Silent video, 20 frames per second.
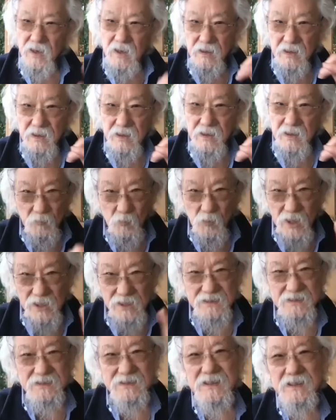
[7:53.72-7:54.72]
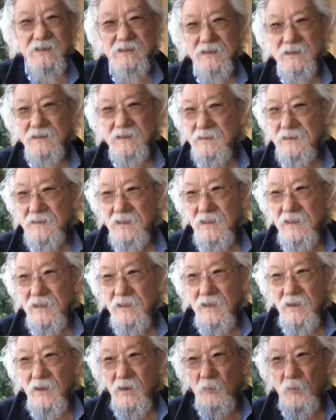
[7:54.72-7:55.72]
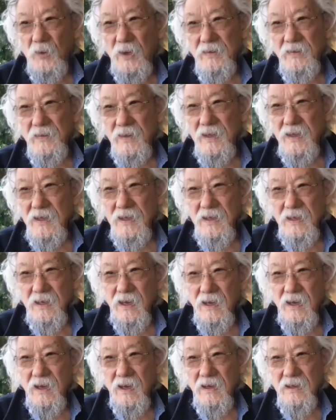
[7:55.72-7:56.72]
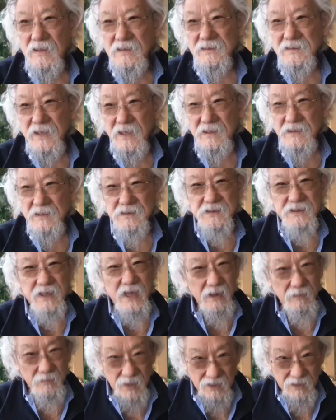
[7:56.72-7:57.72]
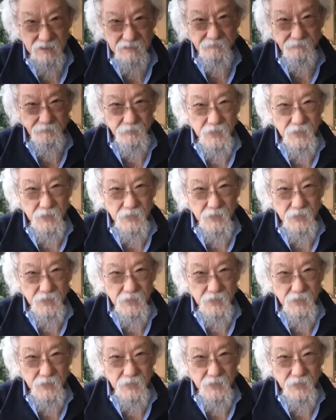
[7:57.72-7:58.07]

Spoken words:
They had one season when the seiners came in